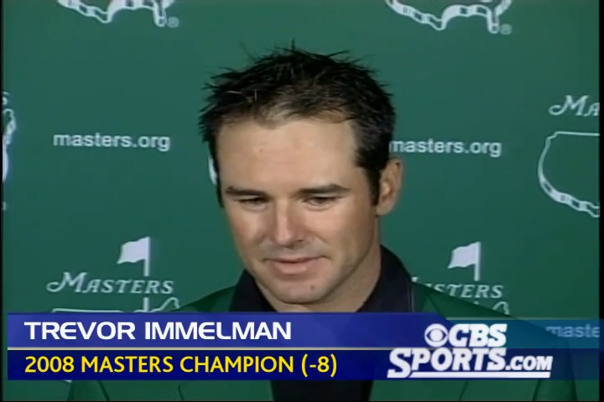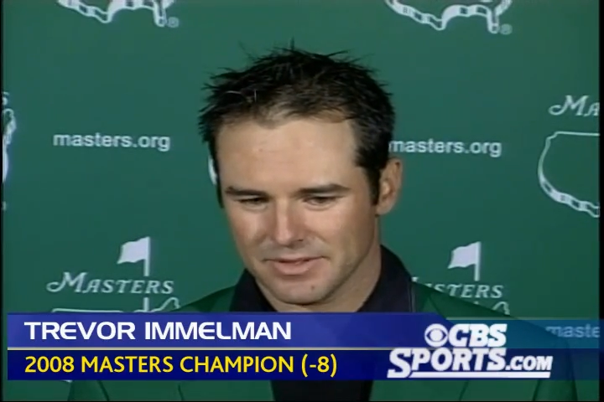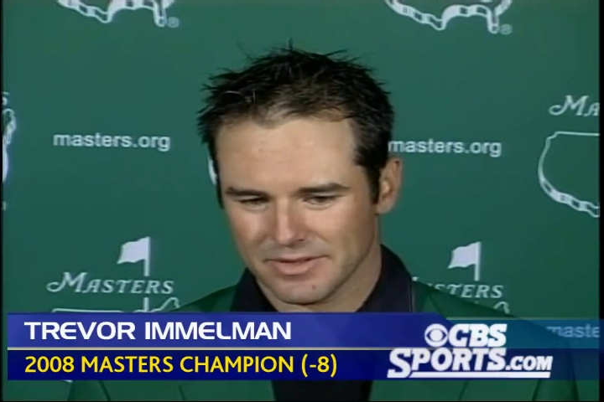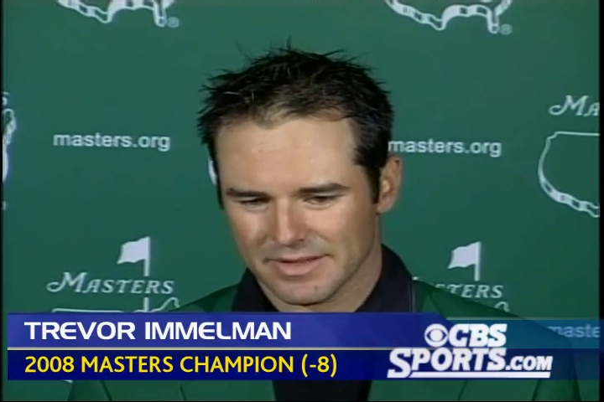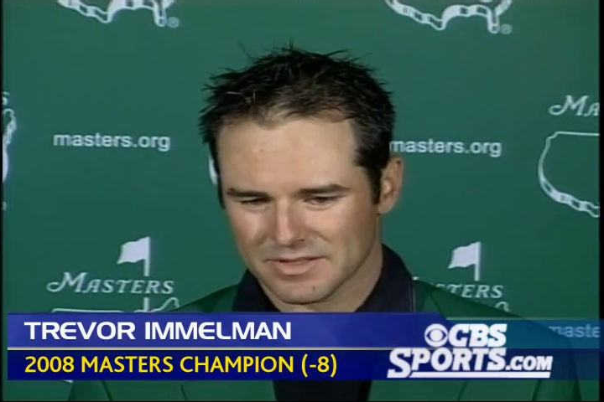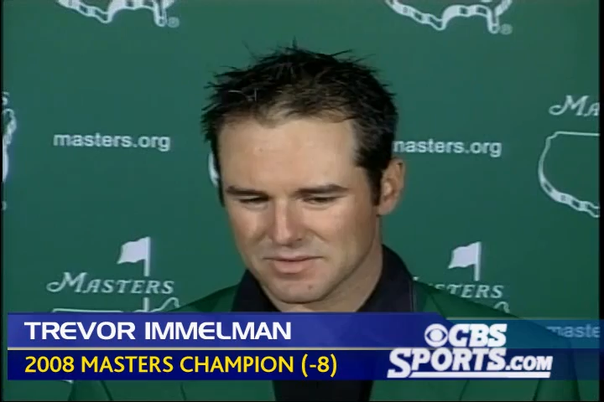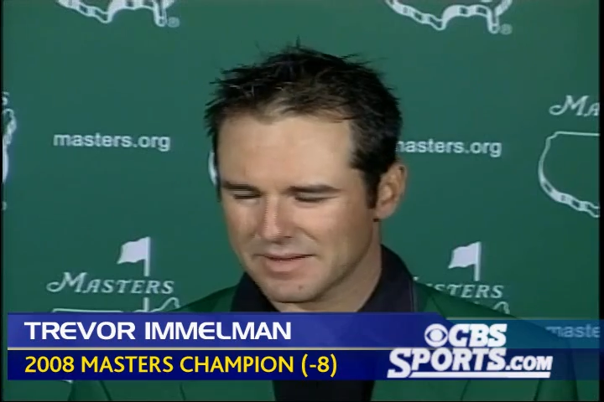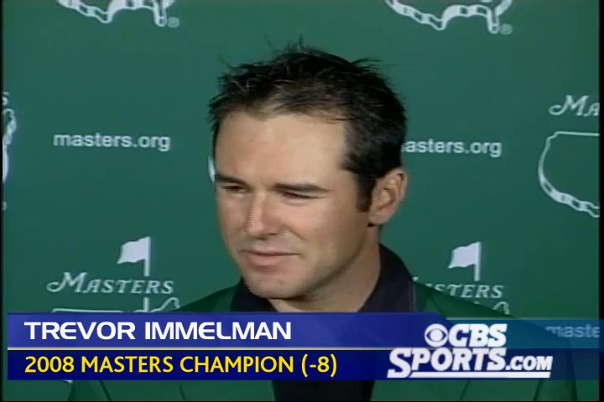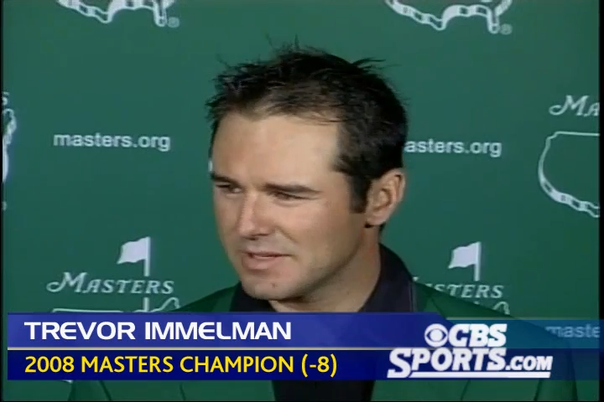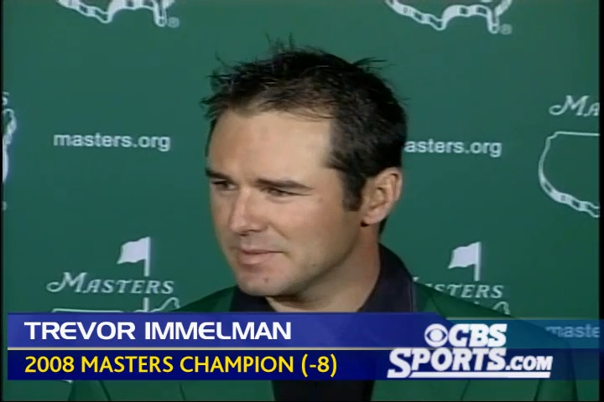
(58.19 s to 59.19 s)
you know, that's what
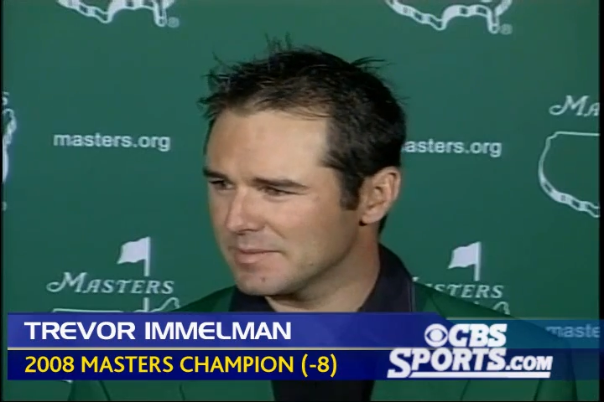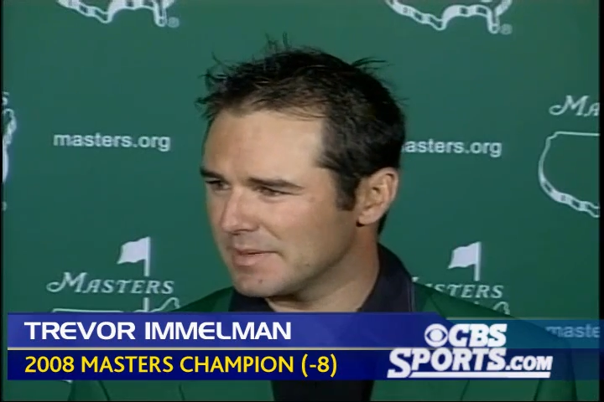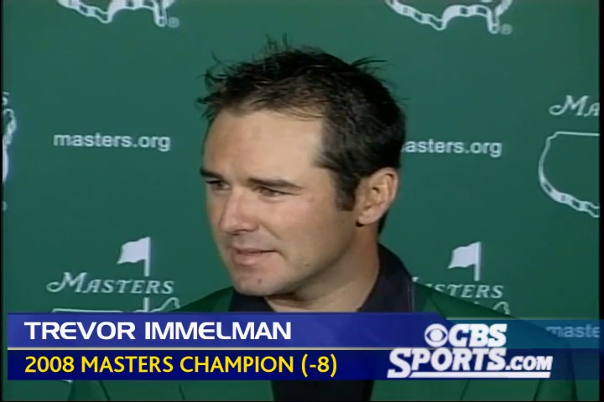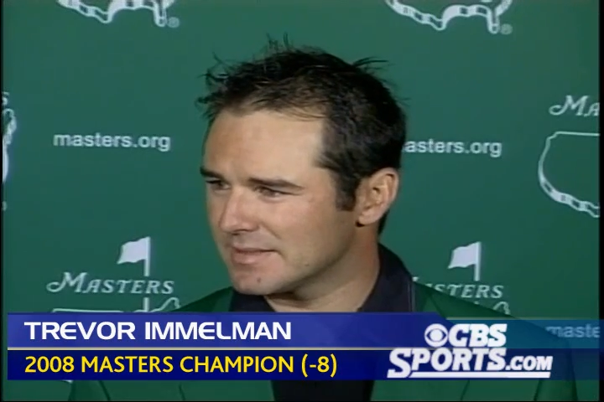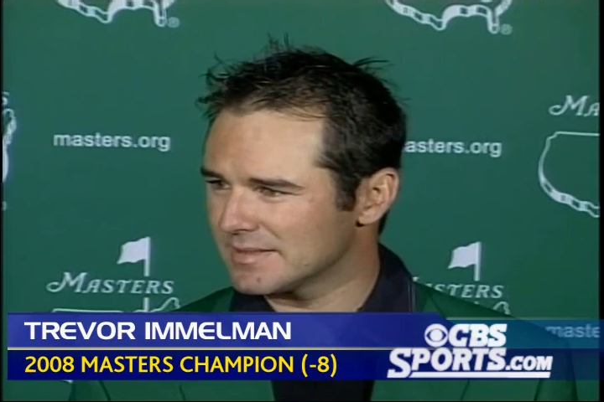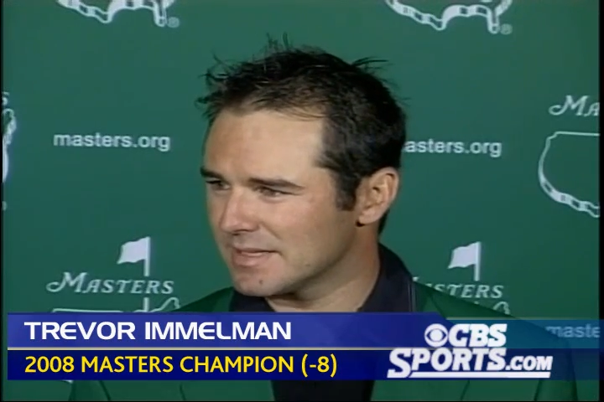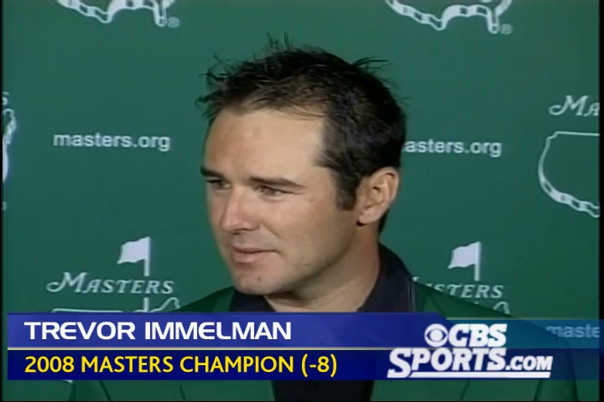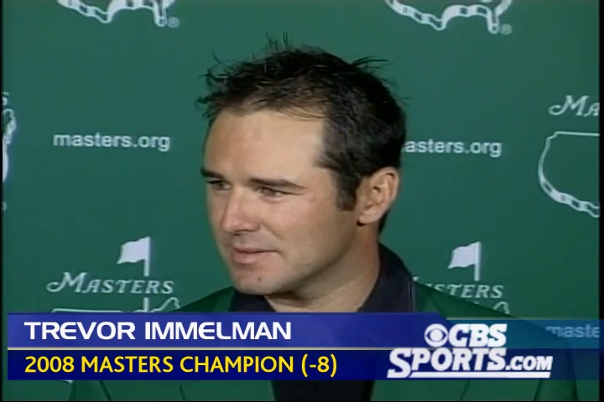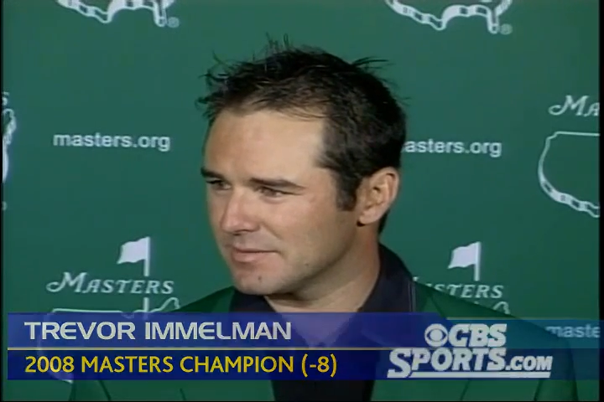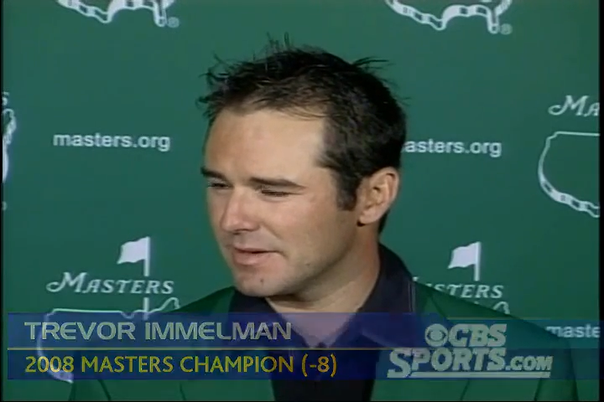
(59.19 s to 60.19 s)
I've dreamt about since I
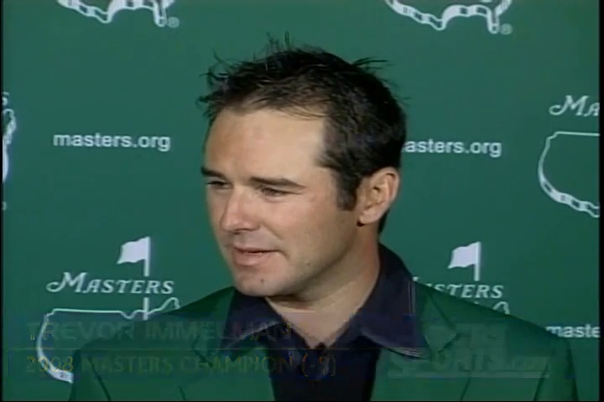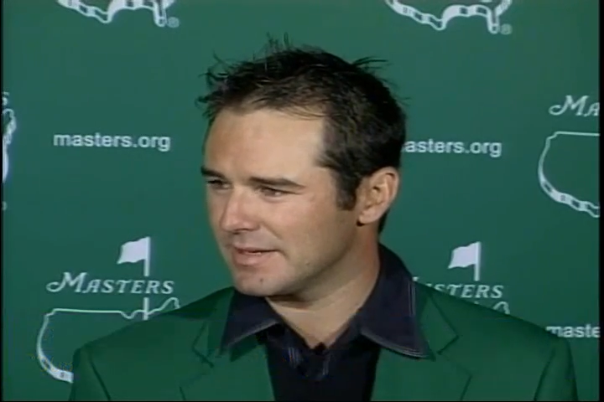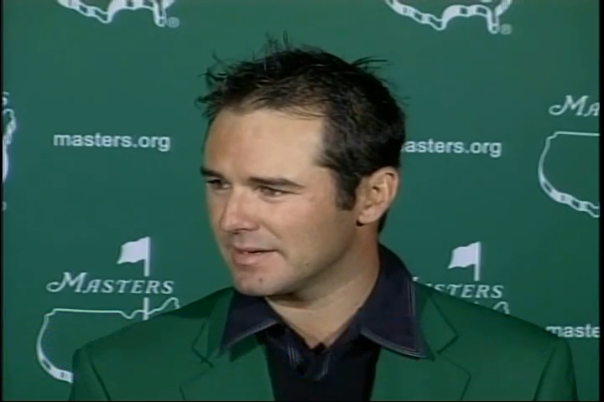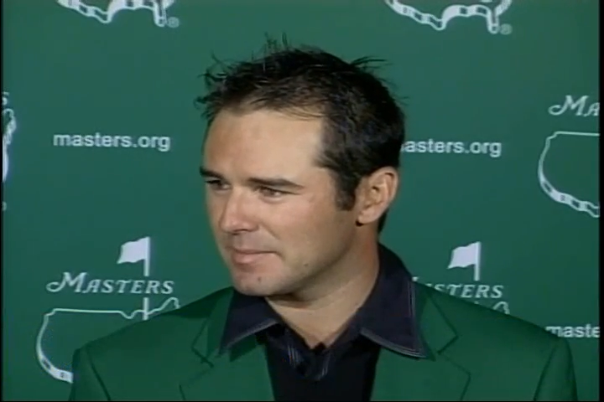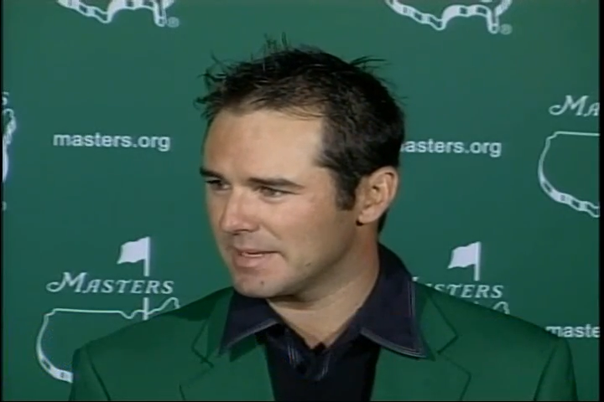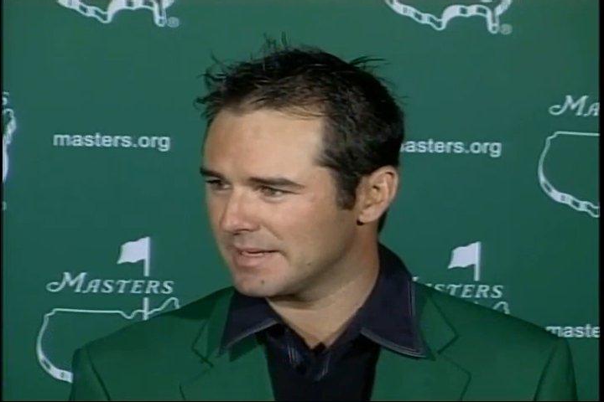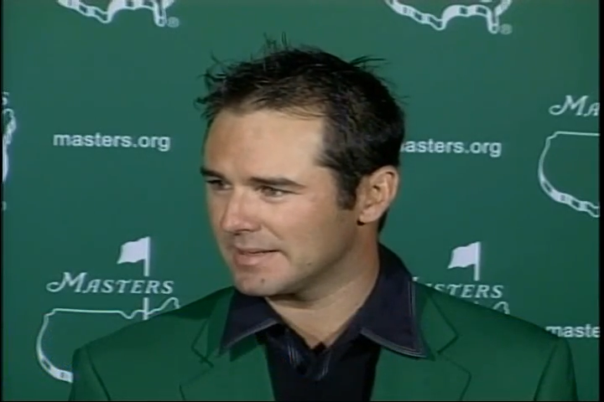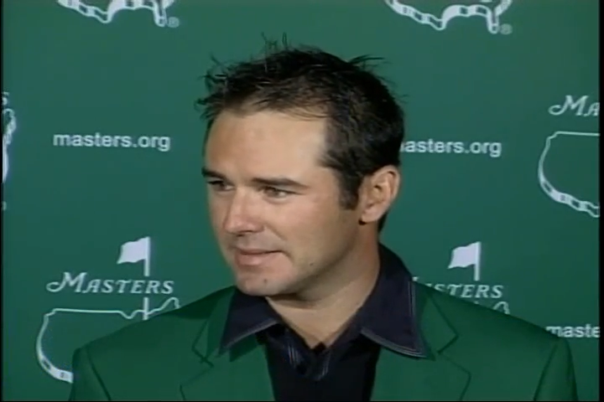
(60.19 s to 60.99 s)
was a very young man.